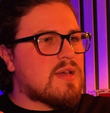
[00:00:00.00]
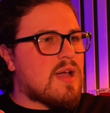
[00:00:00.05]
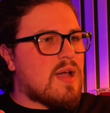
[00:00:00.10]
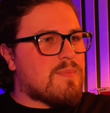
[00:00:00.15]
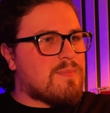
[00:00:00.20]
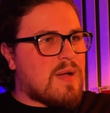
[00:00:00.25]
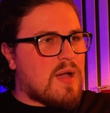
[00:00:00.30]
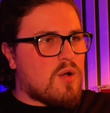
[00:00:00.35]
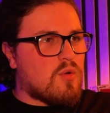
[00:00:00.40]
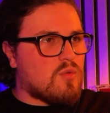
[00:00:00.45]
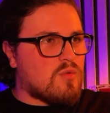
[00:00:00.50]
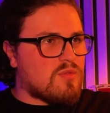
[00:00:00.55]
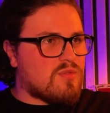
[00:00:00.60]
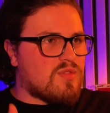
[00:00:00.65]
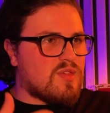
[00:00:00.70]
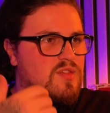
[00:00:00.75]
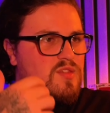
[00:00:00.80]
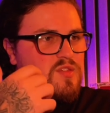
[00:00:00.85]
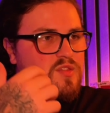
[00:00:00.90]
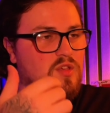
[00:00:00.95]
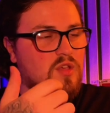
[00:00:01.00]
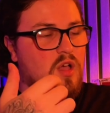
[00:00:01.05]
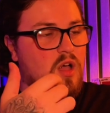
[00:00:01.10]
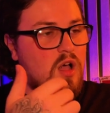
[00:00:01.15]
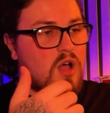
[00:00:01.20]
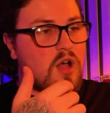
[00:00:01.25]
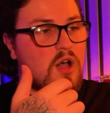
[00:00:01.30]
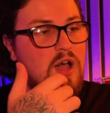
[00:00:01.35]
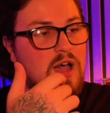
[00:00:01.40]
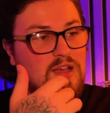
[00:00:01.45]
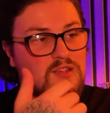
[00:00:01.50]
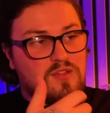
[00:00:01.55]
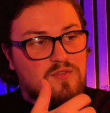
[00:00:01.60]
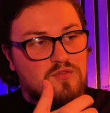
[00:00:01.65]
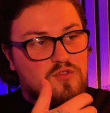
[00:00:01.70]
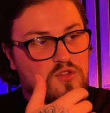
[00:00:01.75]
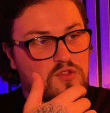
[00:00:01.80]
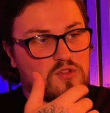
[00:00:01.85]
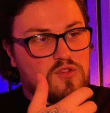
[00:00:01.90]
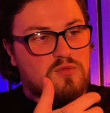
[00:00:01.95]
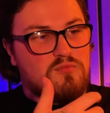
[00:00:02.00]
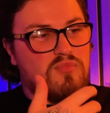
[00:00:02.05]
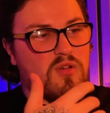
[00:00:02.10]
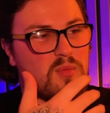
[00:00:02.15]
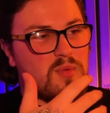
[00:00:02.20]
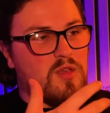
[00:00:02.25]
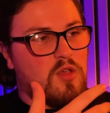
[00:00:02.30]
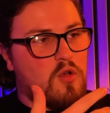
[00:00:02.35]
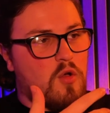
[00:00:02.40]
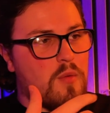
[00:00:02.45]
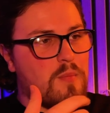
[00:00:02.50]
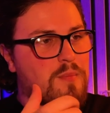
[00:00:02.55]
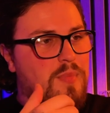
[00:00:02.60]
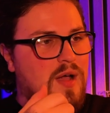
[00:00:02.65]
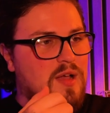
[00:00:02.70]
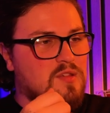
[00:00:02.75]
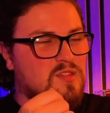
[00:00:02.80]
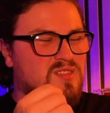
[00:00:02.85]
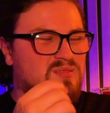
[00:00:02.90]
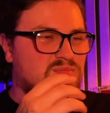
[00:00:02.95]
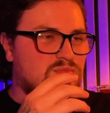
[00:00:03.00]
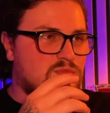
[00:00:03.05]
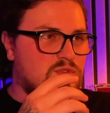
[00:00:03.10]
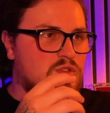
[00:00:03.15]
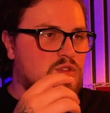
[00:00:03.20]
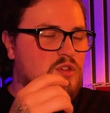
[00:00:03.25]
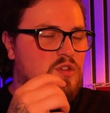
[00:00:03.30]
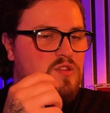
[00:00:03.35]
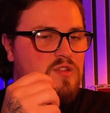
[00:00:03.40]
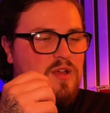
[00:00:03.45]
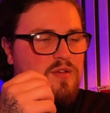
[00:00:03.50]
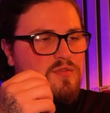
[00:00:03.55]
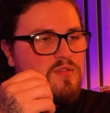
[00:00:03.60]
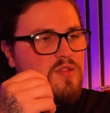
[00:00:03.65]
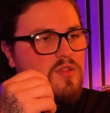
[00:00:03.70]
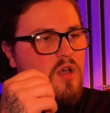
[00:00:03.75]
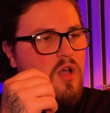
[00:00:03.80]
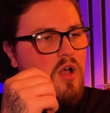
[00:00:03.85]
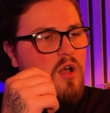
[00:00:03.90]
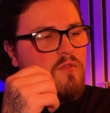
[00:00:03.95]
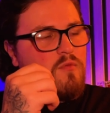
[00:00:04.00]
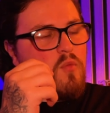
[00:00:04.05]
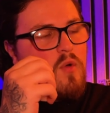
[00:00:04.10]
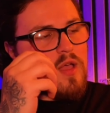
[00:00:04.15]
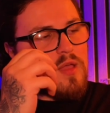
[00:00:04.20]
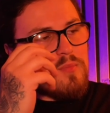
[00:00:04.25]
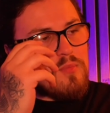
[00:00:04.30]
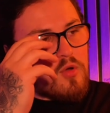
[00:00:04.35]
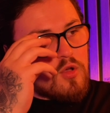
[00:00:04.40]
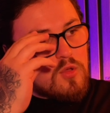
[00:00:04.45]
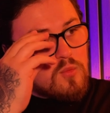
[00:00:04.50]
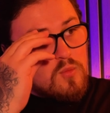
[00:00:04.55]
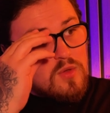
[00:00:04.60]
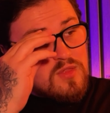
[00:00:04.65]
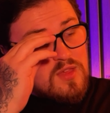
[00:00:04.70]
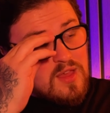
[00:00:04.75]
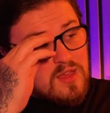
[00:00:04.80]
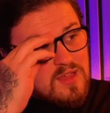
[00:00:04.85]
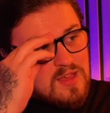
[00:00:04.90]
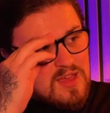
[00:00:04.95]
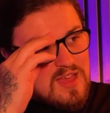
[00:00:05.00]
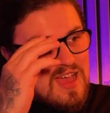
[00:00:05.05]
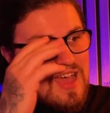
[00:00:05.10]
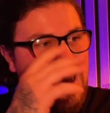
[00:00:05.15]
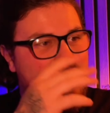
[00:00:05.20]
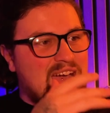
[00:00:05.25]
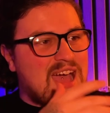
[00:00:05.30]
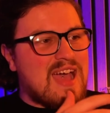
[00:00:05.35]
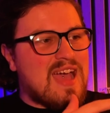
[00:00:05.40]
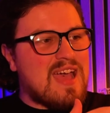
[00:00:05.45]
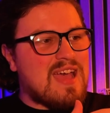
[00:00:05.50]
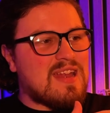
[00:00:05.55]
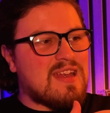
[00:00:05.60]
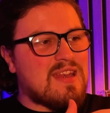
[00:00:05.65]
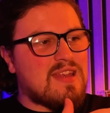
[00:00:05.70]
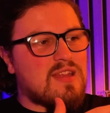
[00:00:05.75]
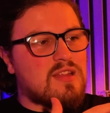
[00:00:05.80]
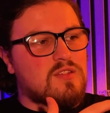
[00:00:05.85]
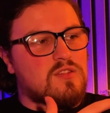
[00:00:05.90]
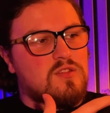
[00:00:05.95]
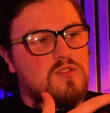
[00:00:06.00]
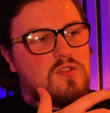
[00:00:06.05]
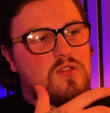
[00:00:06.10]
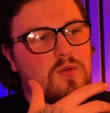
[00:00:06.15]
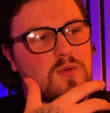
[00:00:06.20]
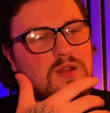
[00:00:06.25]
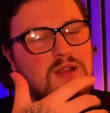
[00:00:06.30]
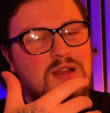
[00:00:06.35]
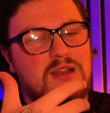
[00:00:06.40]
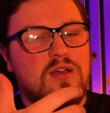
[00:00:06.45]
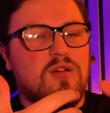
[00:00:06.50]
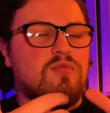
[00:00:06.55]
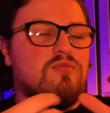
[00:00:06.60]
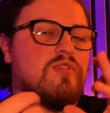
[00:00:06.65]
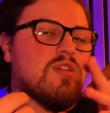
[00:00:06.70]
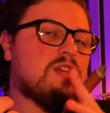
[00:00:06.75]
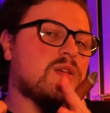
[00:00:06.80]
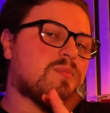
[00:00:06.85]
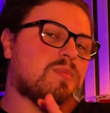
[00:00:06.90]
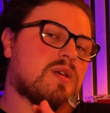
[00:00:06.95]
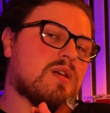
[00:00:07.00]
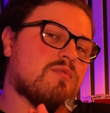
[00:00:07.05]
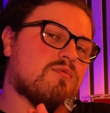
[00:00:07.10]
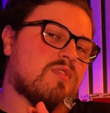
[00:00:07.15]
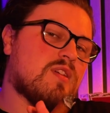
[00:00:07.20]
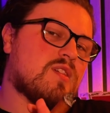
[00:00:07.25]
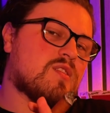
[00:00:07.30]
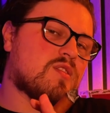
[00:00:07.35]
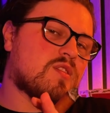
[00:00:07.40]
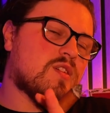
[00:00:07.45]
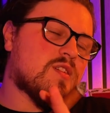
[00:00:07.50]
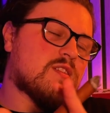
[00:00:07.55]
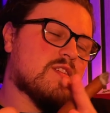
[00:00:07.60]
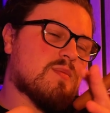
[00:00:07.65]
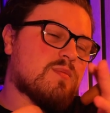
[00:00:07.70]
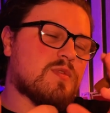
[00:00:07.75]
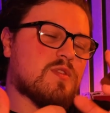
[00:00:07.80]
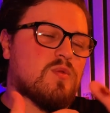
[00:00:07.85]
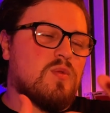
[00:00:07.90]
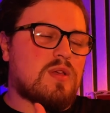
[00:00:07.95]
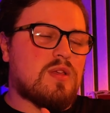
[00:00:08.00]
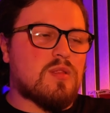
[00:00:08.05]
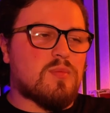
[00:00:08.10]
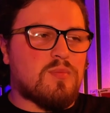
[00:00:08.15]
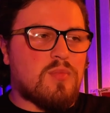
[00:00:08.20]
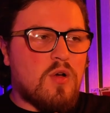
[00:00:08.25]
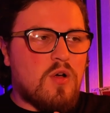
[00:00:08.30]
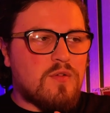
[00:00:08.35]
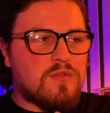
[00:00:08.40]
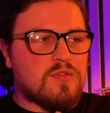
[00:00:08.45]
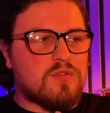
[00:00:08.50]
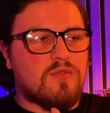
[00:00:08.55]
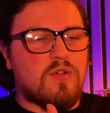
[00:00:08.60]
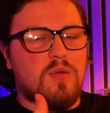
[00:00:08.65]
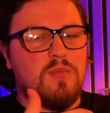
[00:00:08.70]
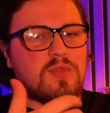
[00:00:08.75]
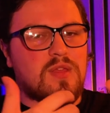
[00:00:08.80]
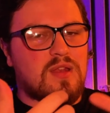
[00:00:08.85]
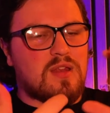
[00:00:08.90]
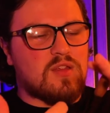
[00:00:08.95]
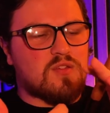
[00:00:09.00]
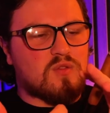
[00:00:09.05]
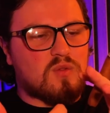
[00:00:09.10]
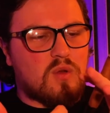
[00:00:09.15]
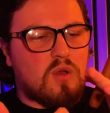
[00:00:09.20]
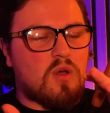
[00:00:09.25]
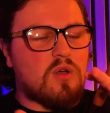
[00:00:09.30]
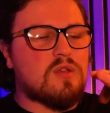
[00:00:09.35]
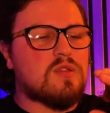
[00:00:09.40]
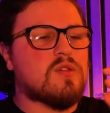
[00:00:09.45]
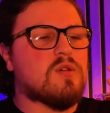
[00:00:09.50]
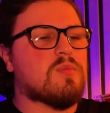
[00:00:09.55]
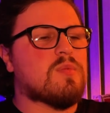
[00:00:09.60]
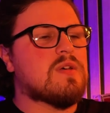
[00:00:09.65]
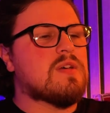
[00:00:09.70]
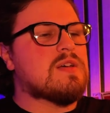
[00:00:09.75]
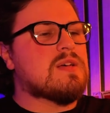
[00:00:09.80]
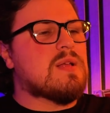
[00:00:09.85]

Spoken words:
about this cigar, as I've just probably come past just after the halfway point with it, and doing a little bit of research in between the puffs from the initial light up,